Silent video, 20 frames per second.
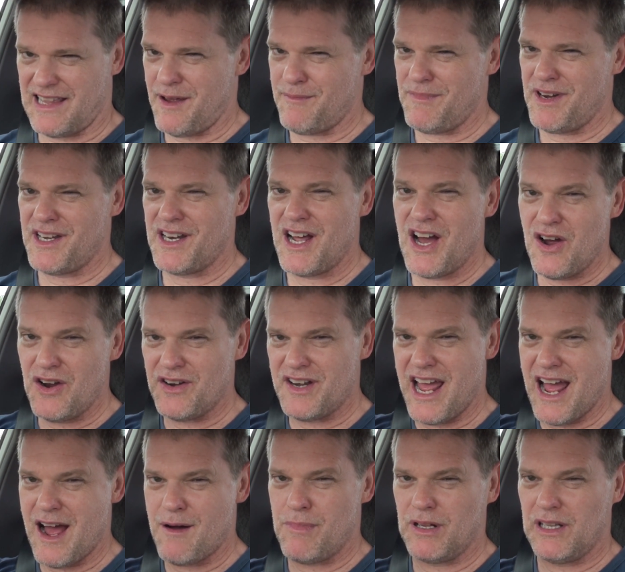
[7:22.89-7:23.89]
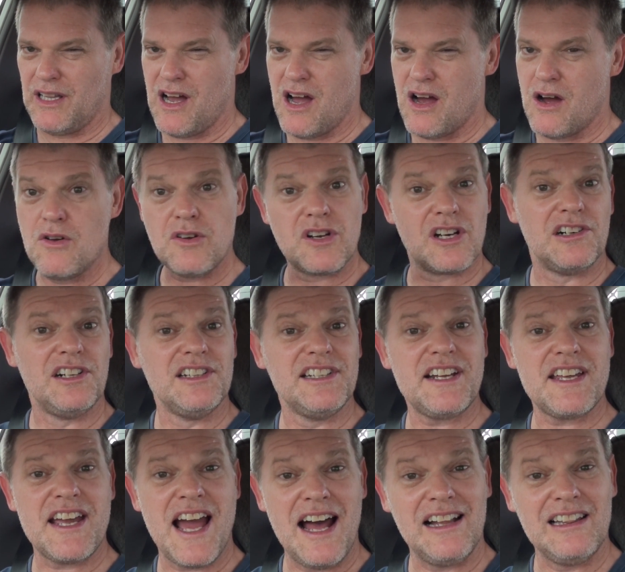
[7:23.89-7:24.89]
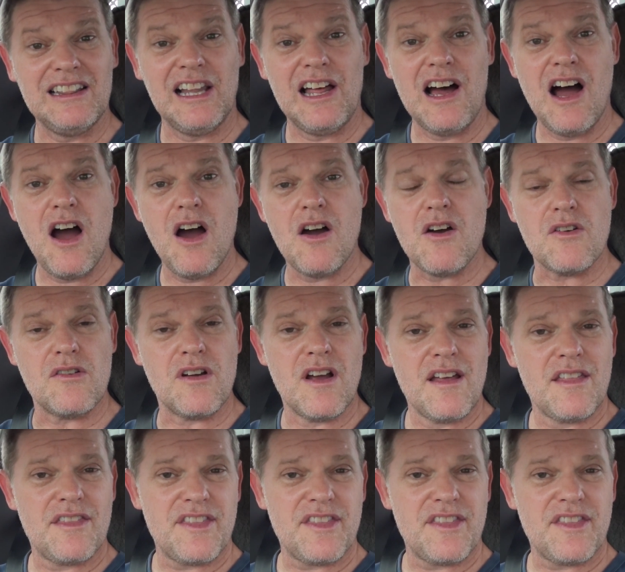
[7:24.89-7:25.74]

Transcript: let me know down below. Click hello.